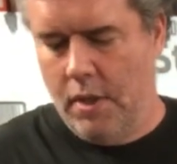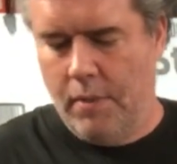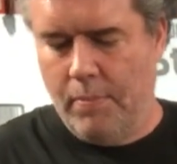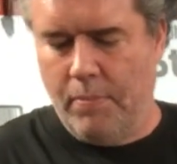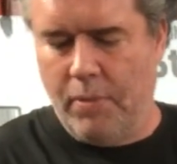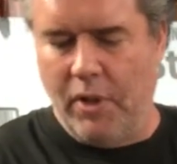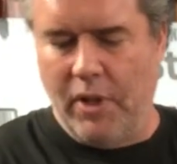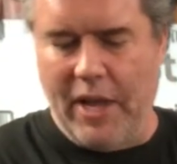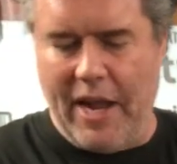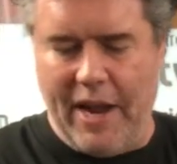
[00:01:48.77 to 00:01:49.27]

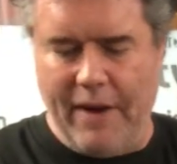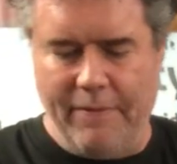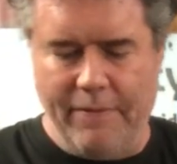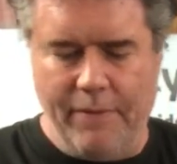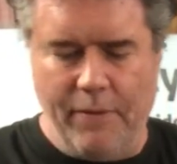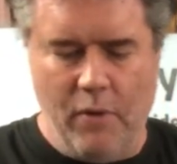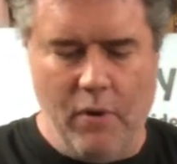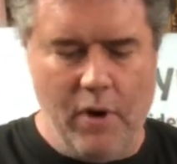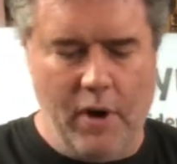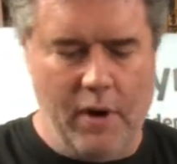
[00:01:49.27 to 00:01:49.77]

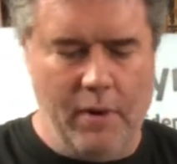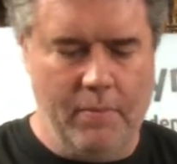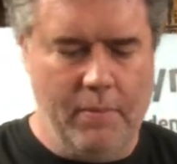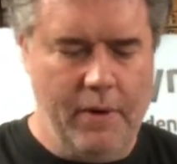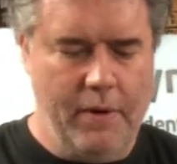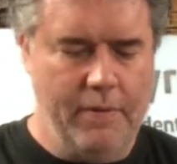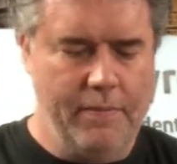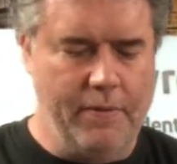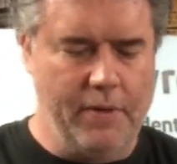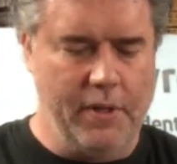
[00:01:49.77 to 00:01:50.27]

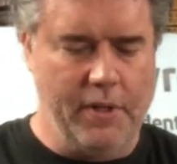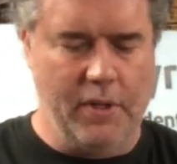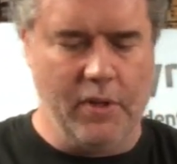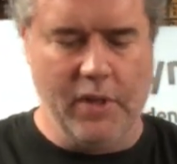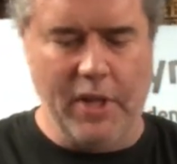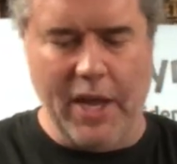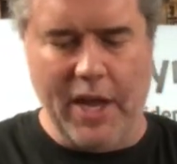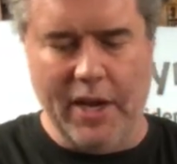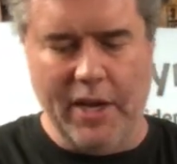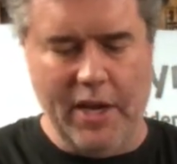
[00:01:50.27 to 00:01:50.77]
platform for the
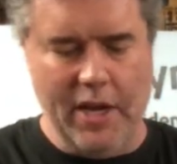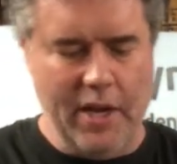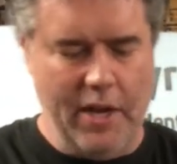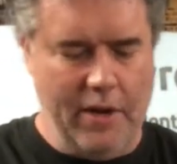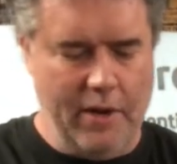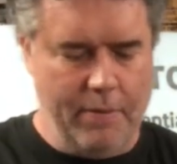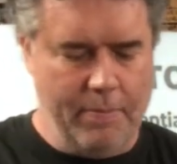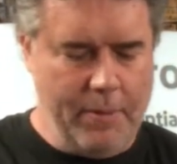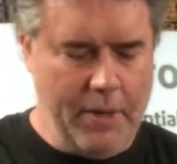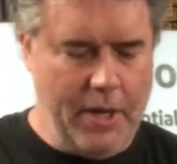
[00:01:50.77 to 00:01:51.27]

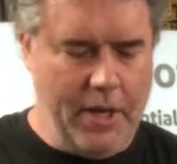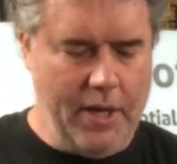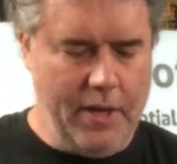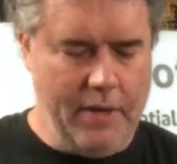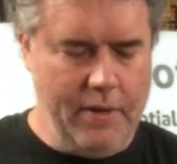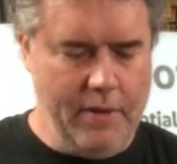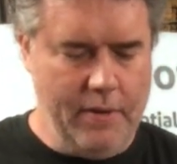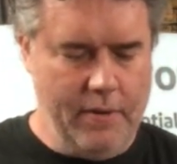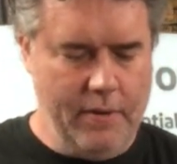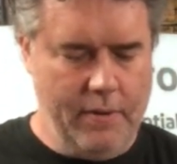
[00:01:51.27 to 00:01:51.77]
gladiator
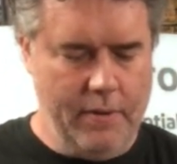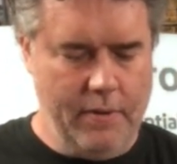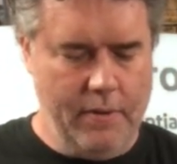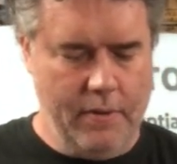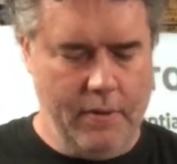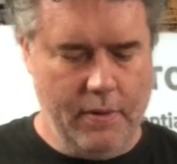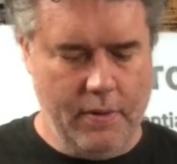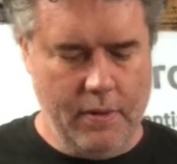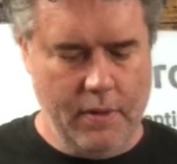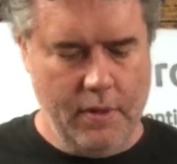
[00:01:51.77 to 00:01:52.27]
pit
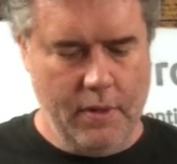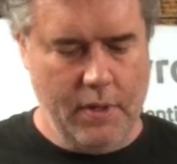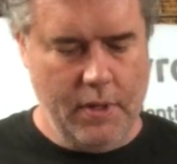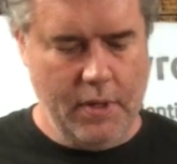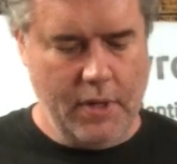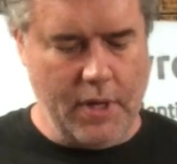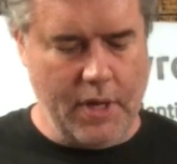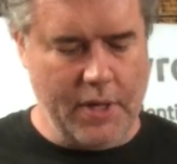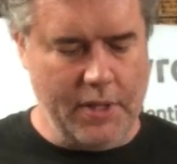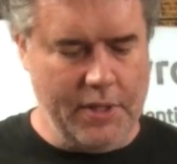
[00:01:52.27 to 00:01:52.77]

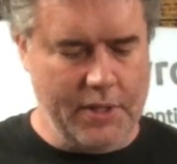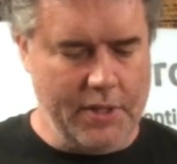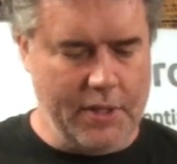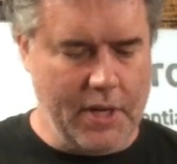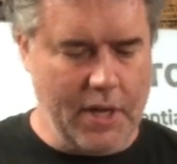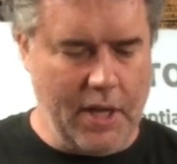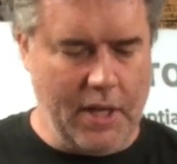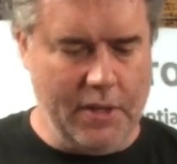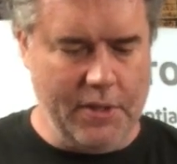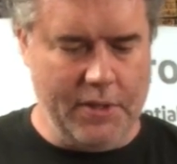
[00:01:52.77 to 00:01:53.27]
on this
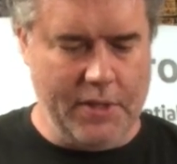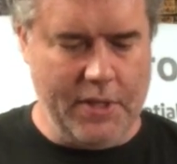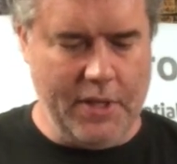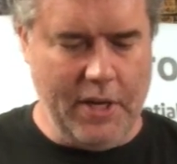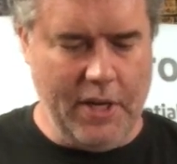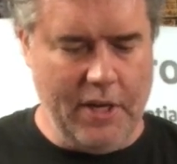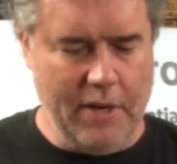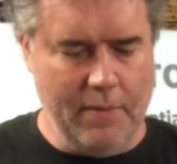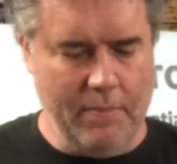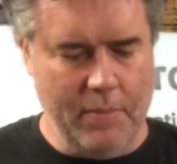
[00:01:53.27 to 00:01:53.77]

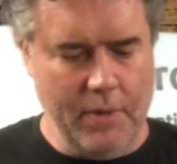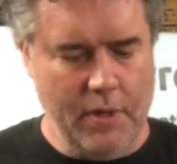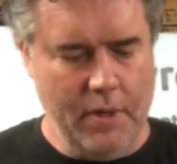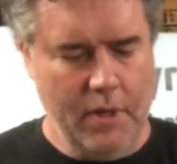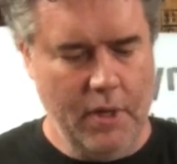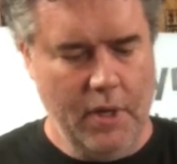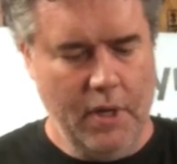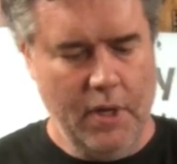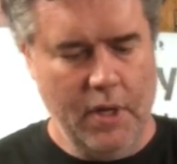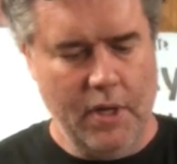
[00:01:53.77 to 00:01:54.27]
Colosseum.
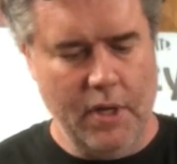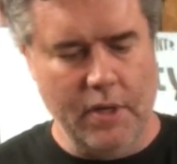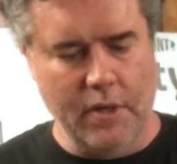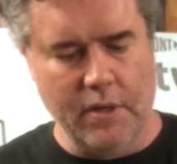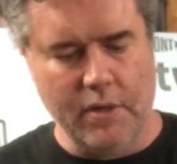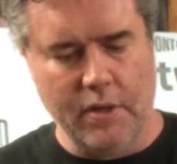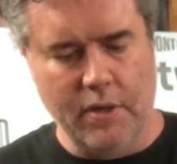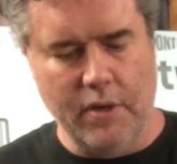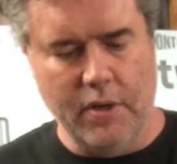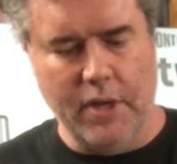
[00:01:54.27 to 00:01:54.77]

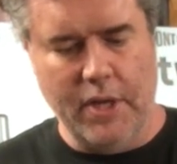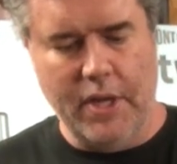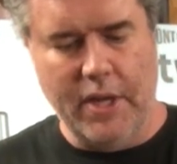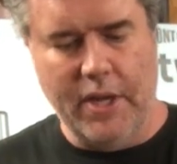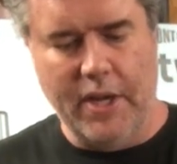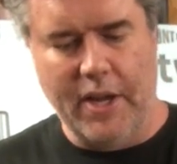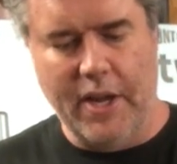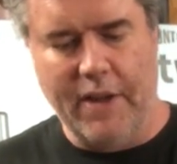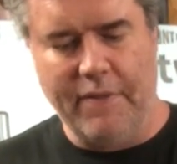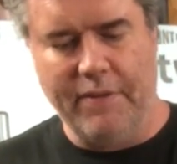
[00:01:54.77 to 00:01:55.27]
Go
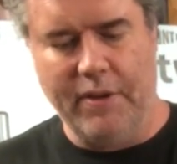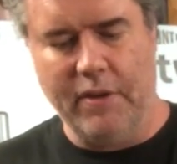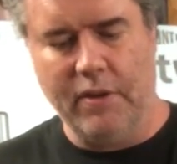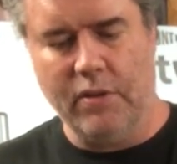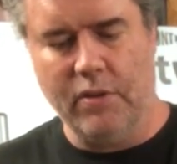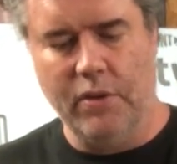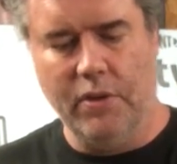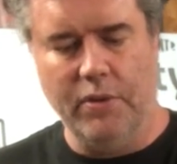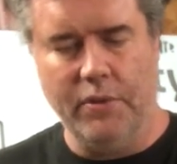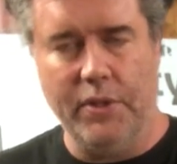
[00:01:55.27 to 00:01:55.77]
ahead, I haven't
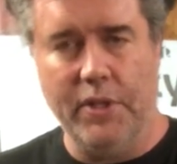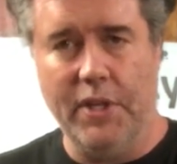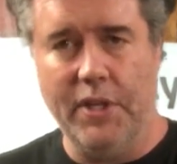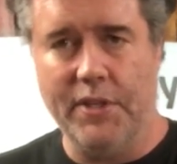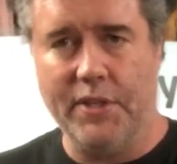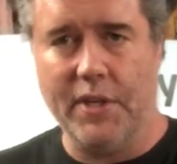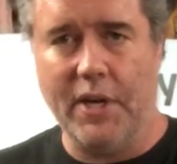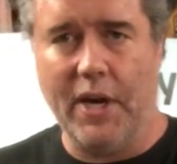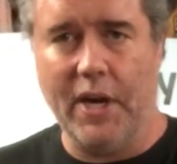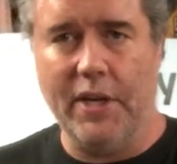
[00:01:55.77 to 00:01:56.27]
glued
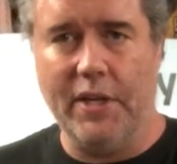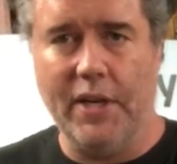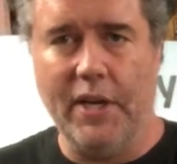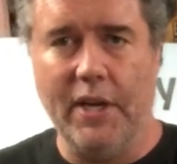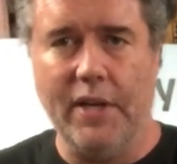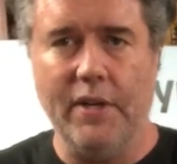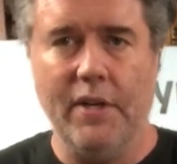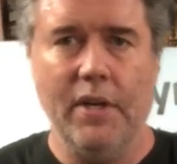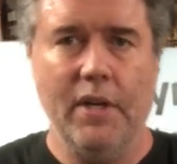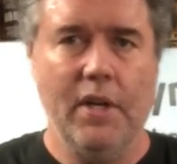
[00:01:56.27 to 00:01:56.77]
these on
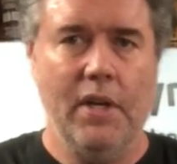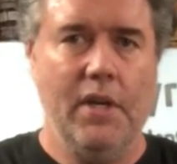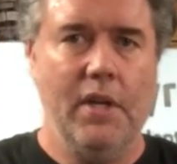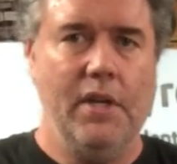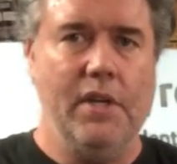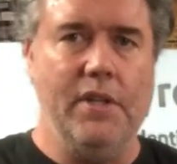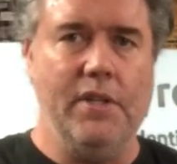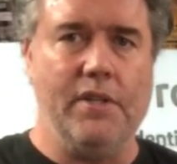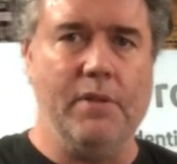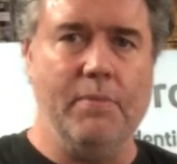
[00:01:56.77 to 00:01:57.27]
yet.
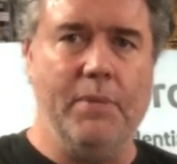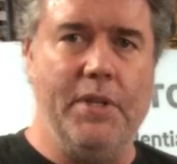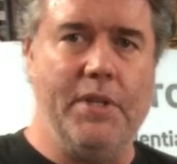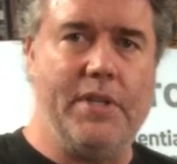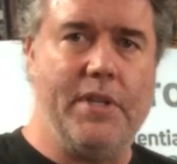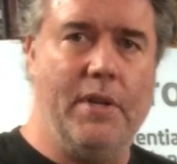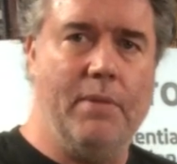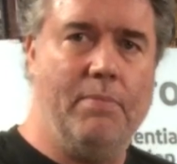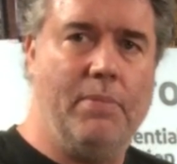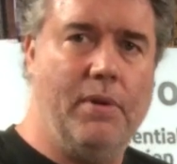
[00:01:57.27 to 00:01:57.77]
These will be
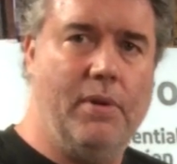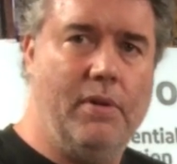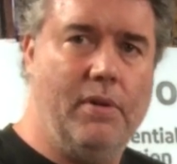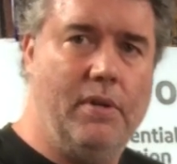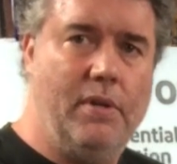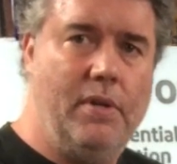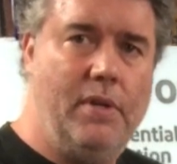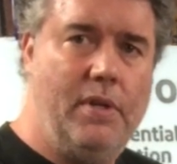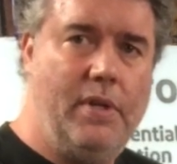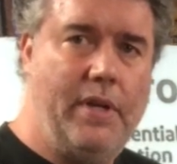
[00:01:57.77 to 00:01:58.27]

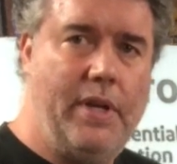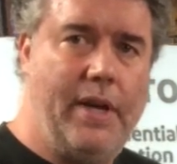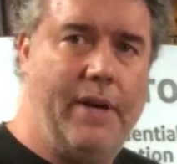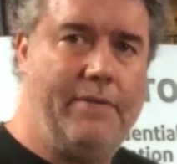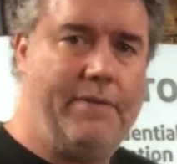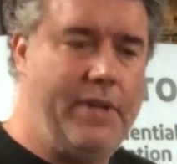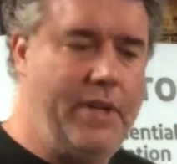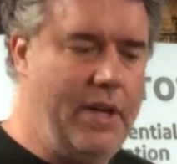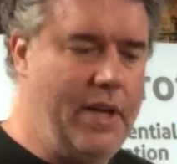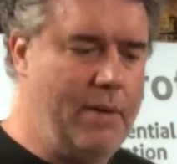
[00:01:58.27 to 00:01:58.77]
simple
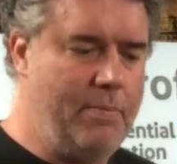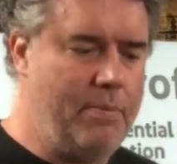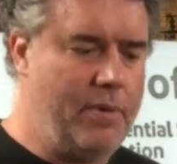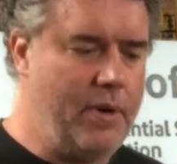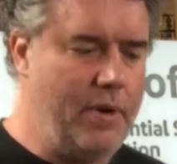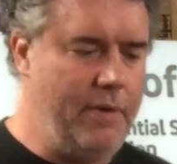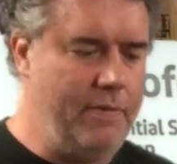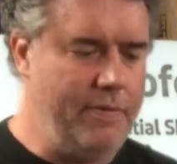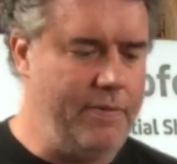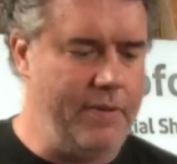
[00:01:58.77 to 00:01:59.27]
FDM
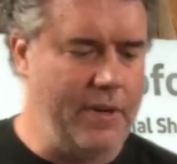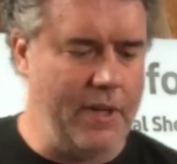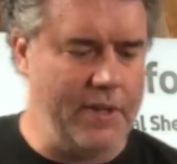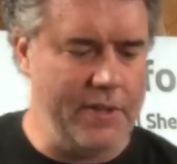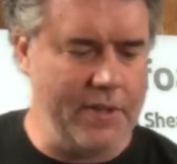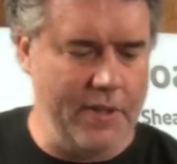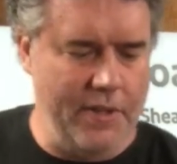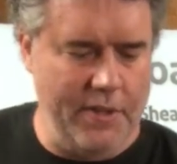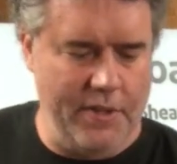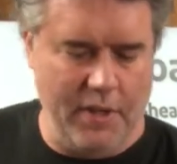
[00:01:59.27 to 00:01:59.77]
print
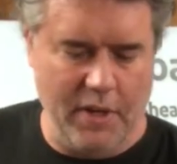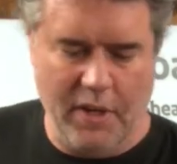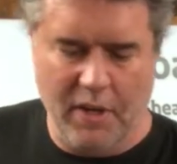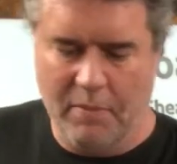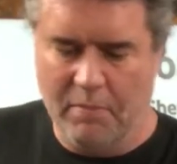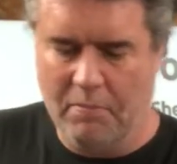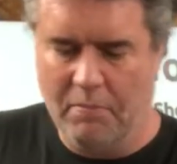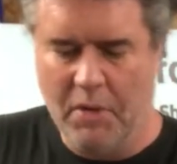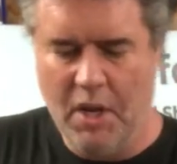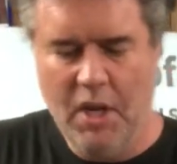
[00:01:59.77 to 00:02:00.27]
fences. You
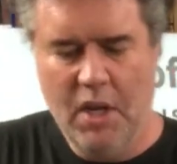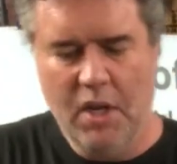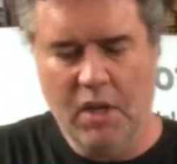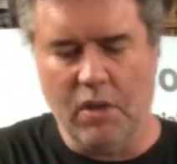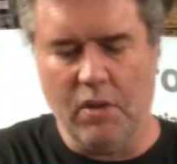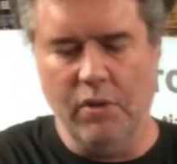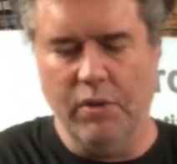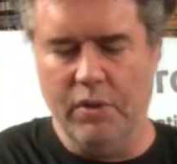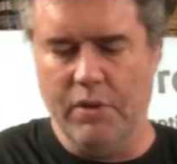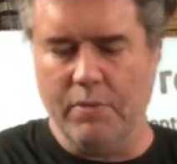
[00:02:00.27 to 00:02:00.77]
can
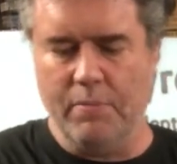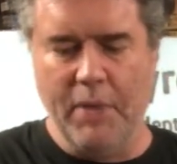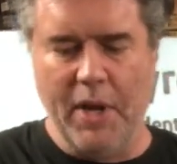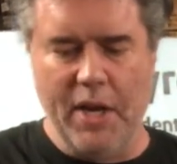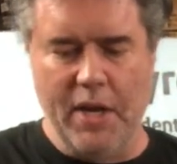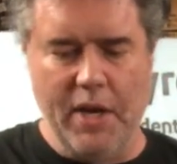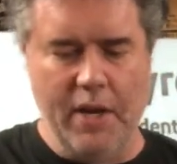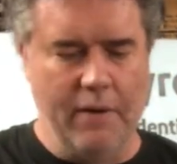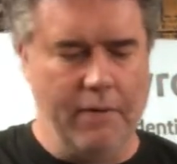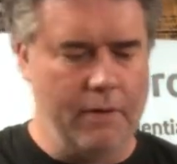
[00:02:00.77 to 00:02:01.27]
glue as
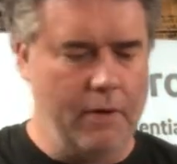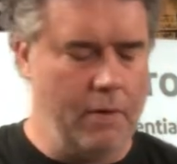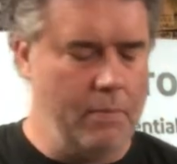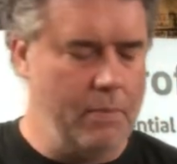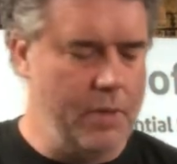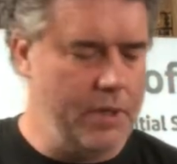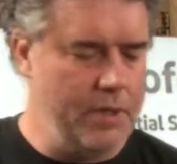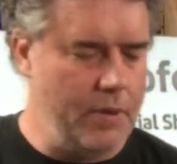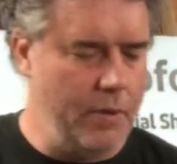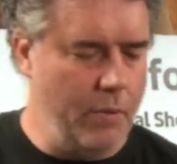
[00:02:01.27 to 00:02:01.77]
many of
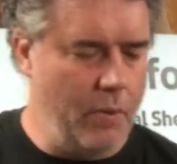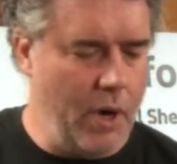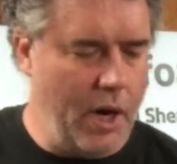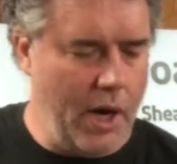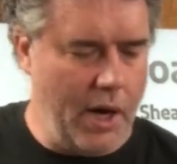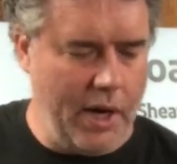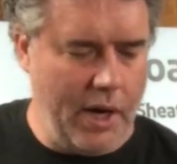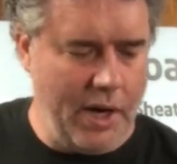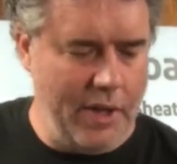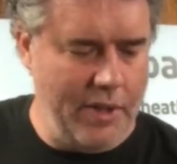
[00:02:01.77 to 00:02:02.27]
them as you
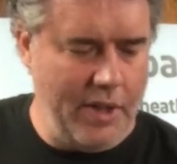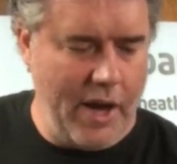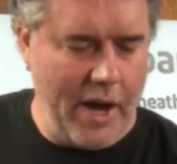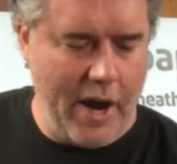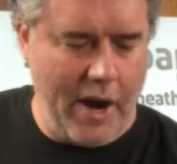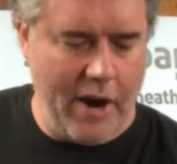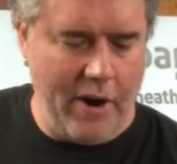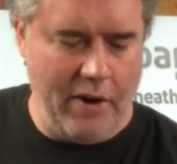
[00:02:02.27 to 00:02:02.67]
want on there,